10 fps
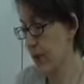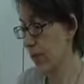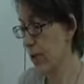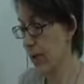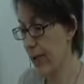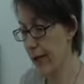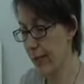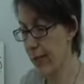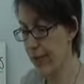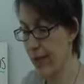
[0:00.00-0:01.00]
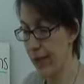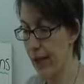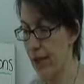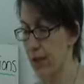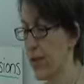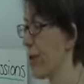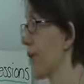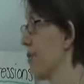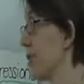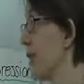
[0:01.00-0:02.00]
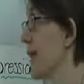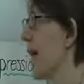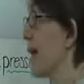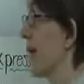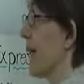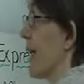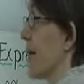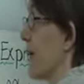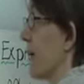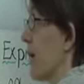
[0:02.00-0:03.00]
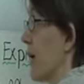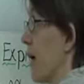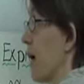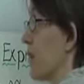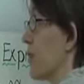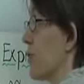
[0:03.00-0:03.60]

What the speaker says: So I get my final answer using a calculator of